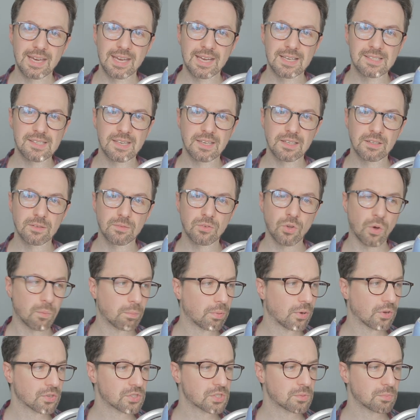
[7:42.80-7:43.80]
Is it not
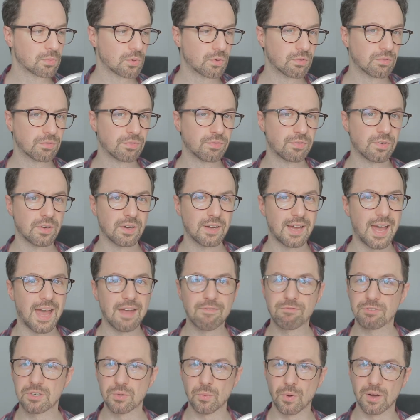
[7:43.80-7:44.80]
possible for
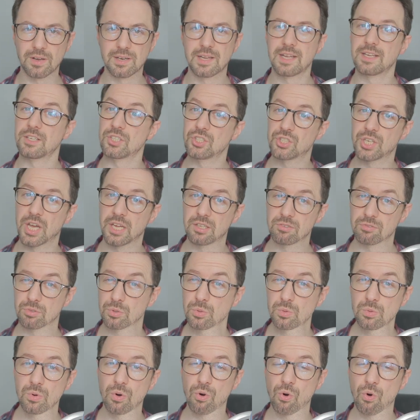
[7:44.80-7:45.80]
everyone in
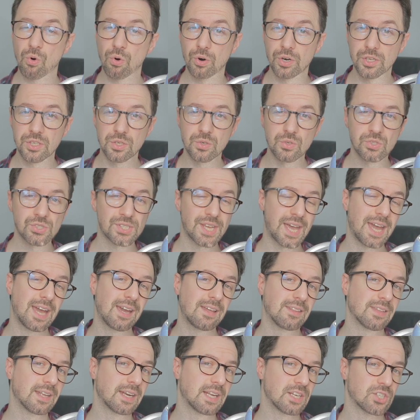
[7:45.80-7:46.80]
general? Or are you
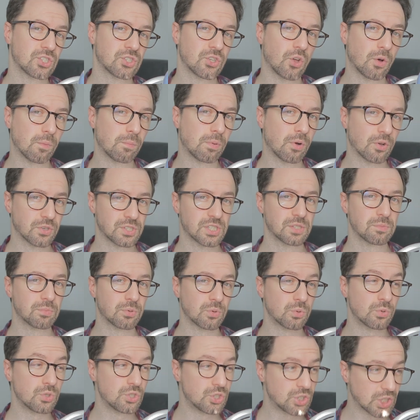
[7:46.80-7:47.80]
saying that it's not
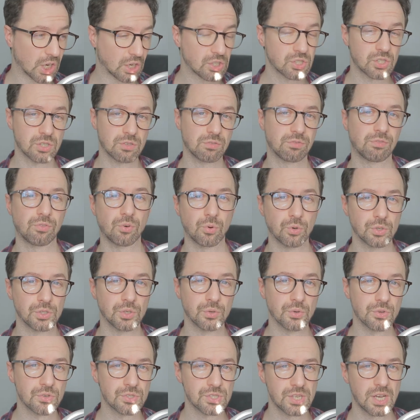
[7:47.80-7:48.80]
possible just for
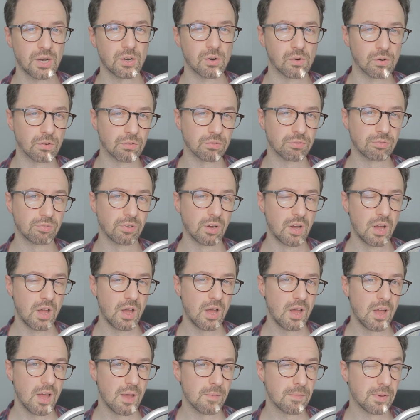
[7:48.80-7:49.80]
yourself?
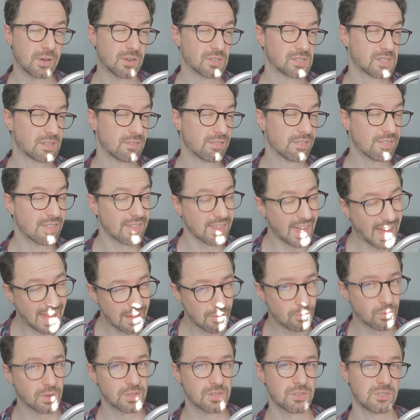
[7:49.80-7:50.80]
Because if
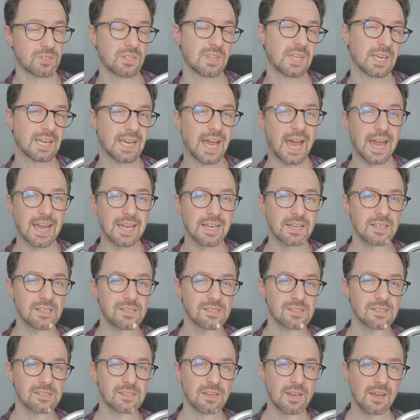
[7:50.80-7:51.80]
that one's the
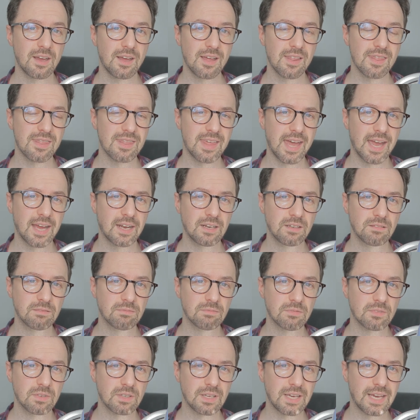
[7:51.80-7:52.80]
case,
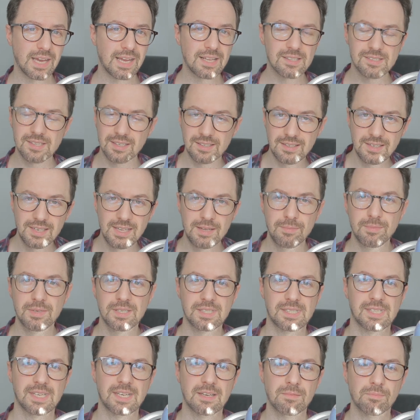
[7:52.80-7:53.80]
then it's a
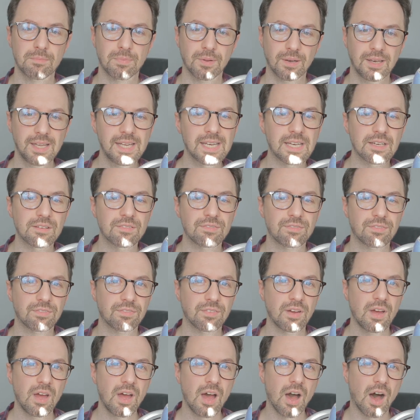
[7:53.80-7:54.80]
limiting
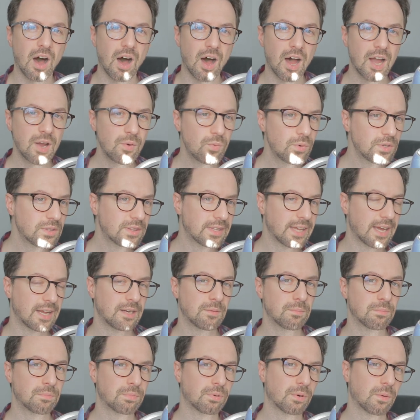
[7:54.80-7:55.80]
belief. I would
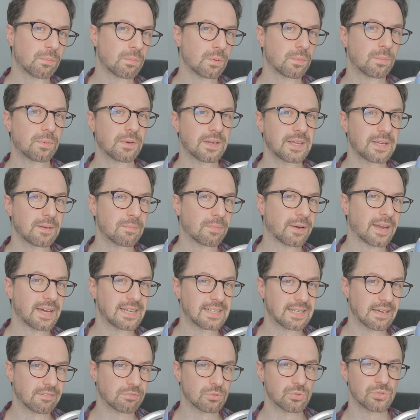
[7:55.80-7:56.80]
then probably
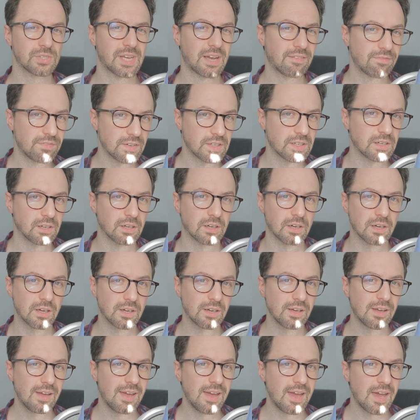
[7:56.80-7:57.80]
play devil's
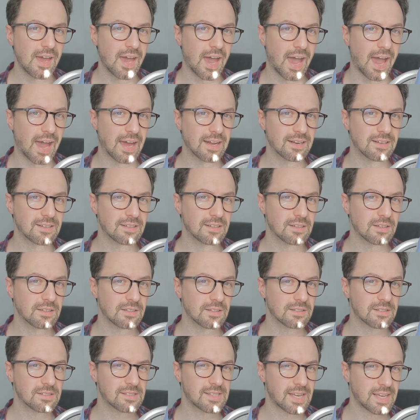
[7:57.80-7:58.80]
advocate and
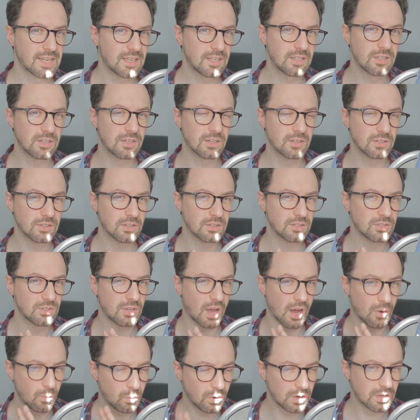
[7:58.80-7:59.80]
say,
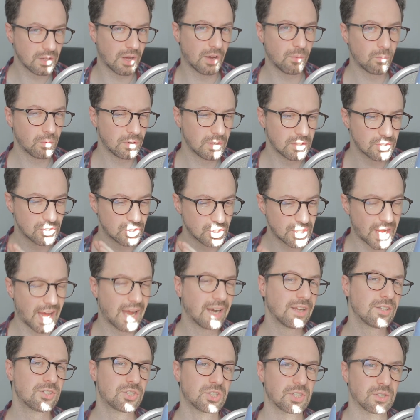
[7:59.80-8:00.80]
I want to
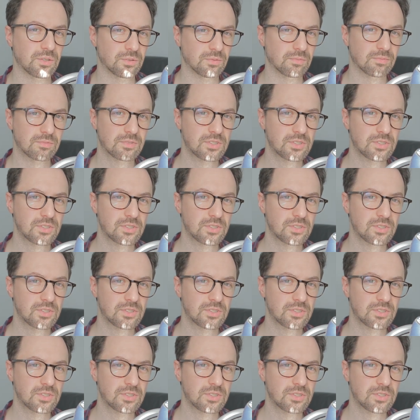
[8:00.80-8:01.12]
challenge you.